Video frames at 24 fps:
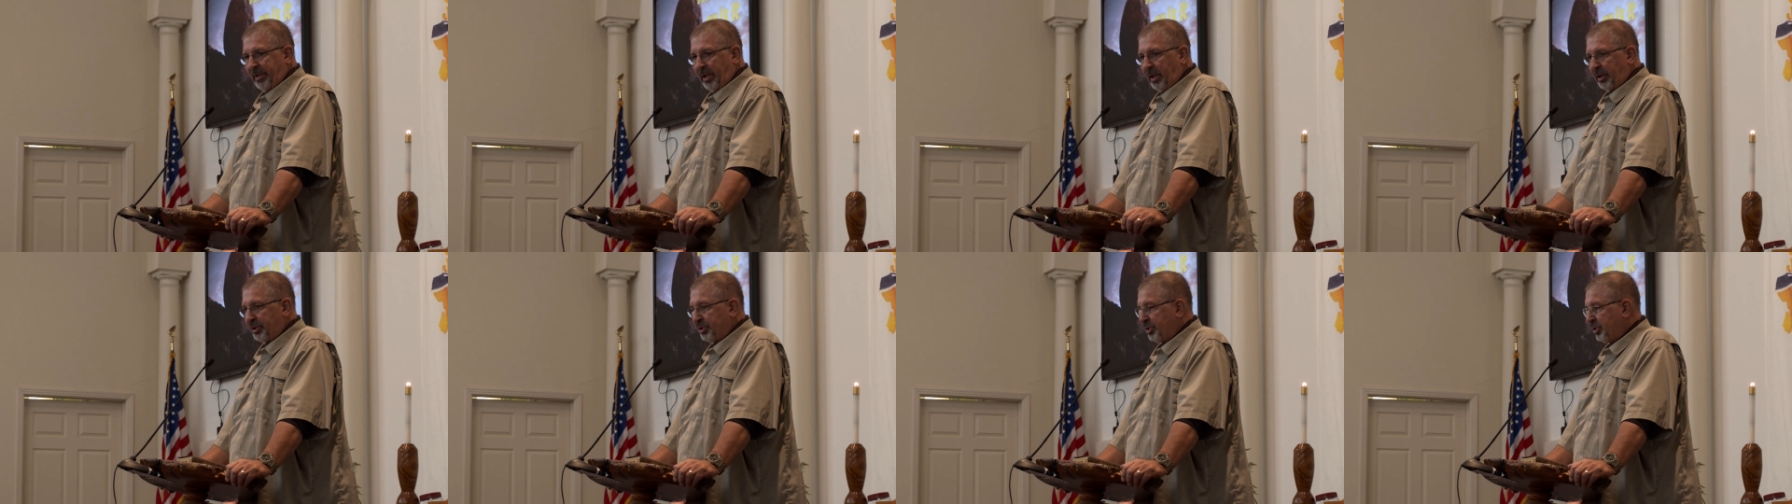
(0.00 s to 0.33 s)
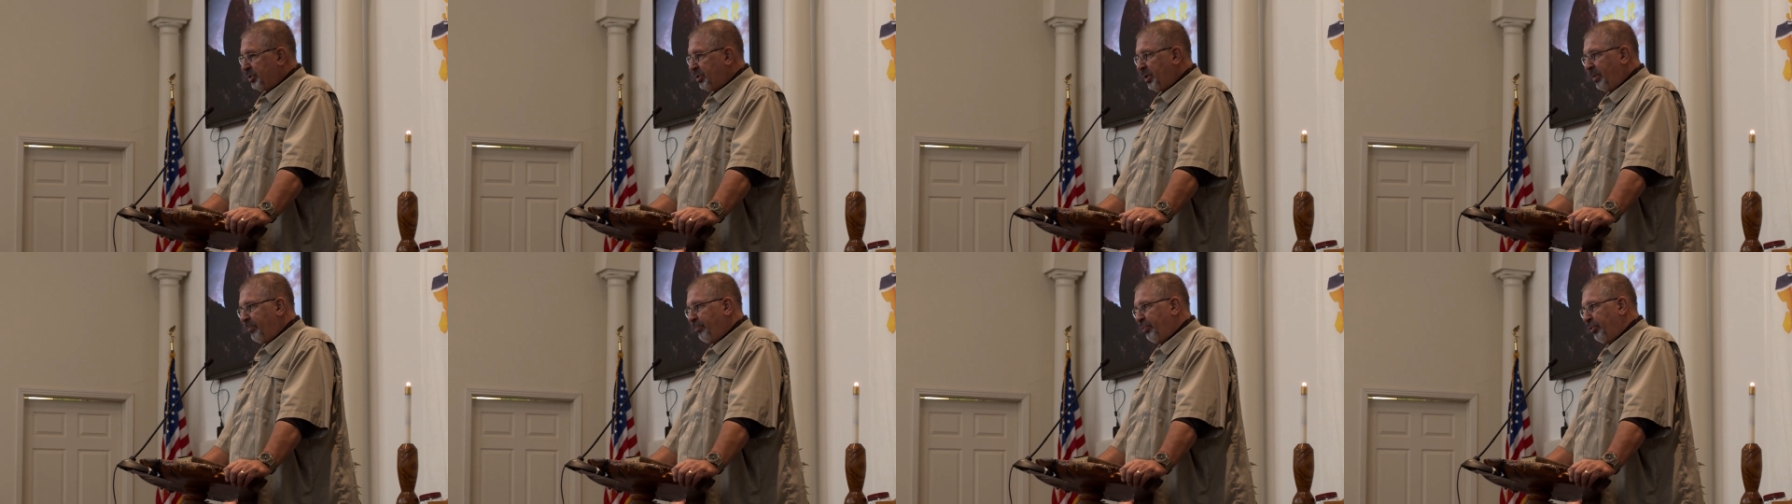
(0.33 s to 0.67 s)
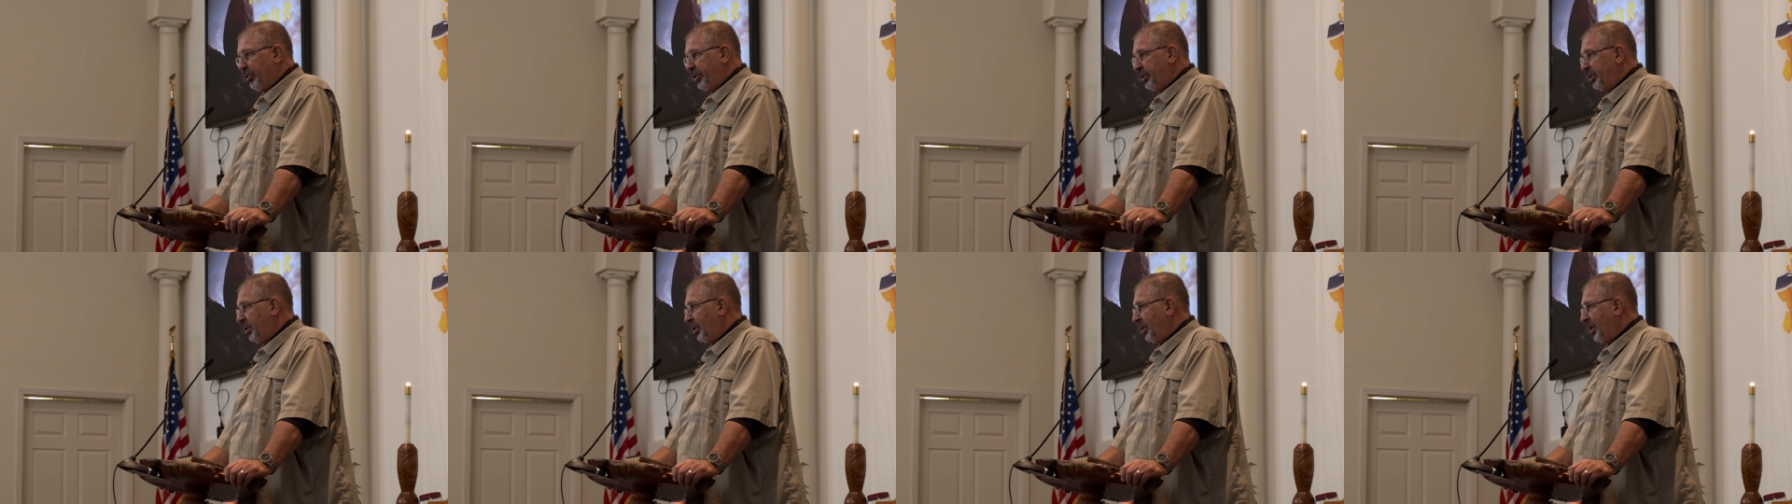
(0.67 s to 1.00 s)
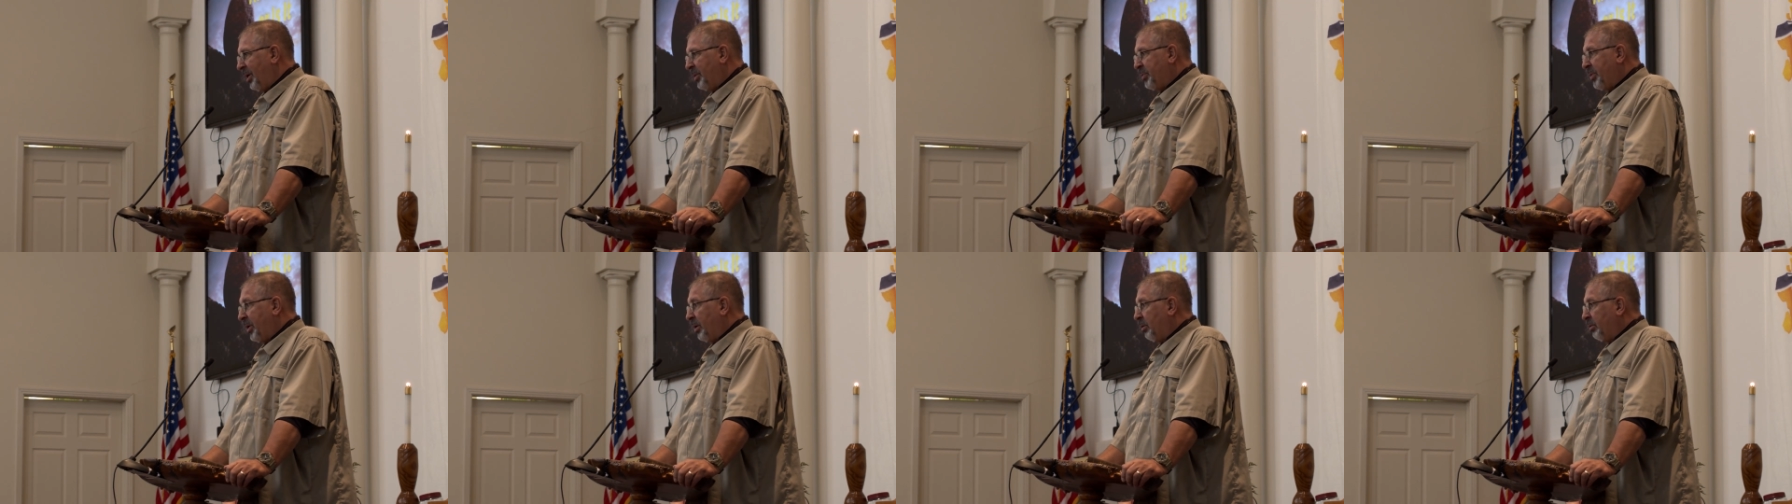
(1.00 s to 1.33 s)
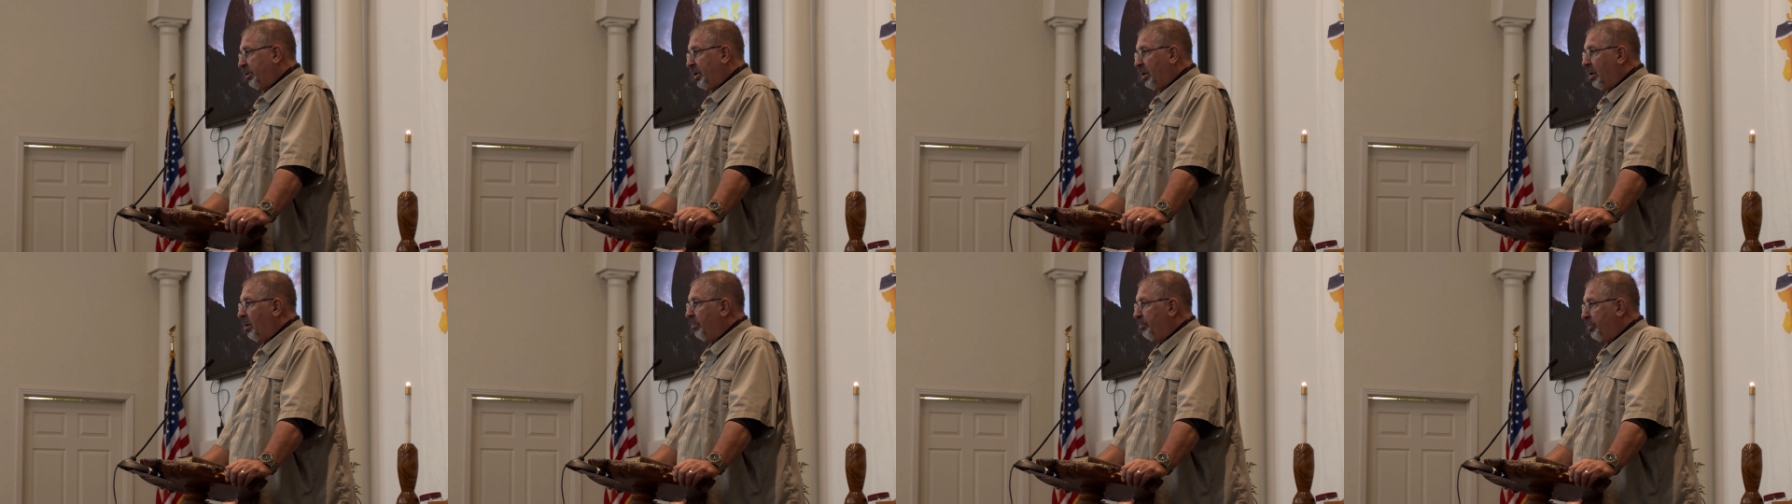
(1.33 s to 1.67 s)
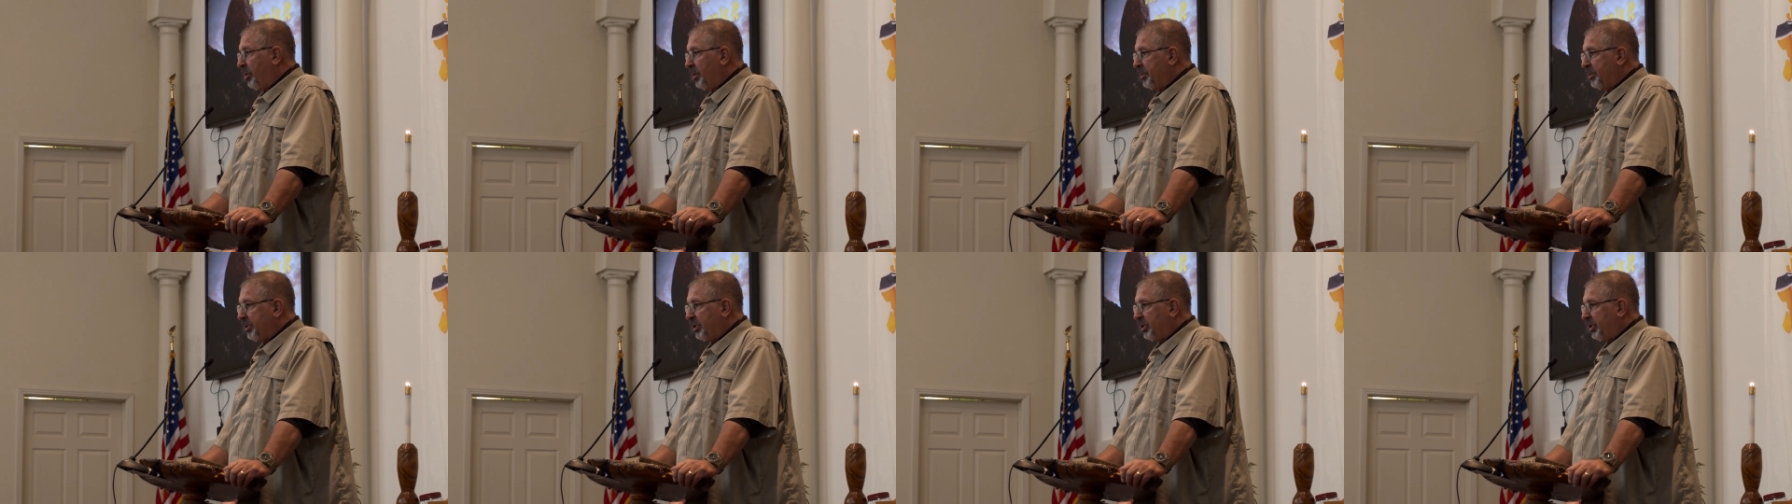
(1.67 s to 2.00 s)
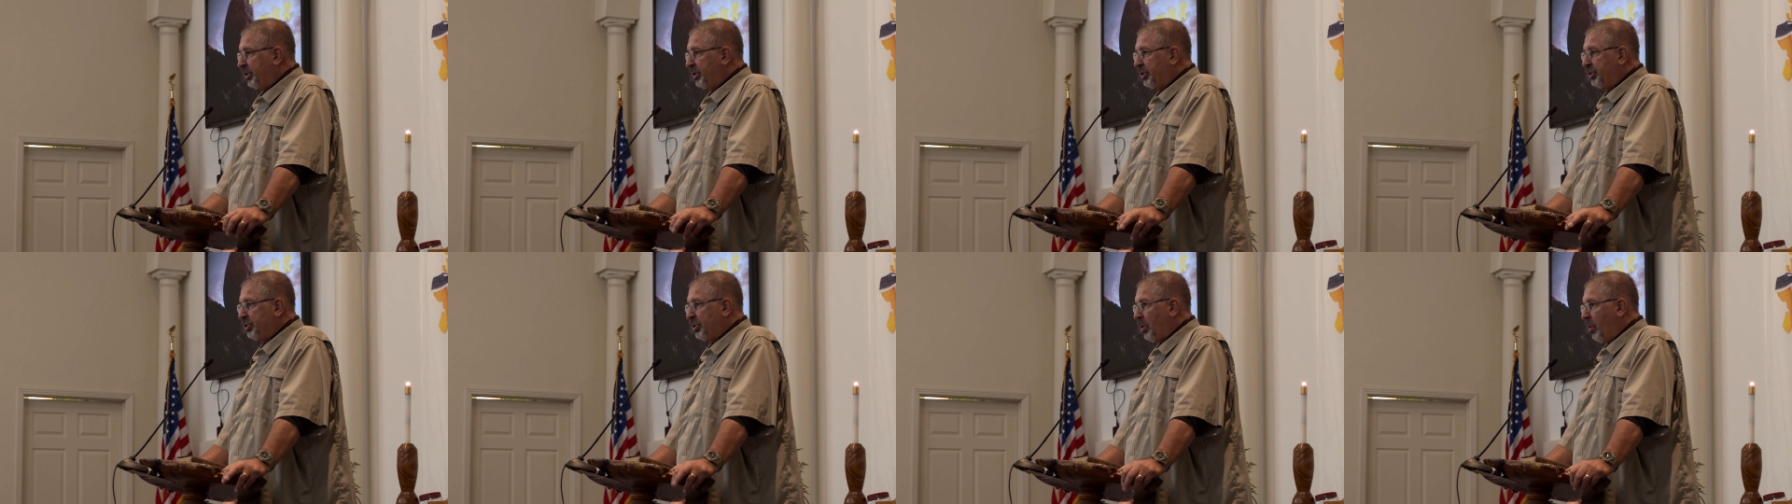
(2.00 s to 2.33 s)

At some point in your life, I don't care how perfectly it's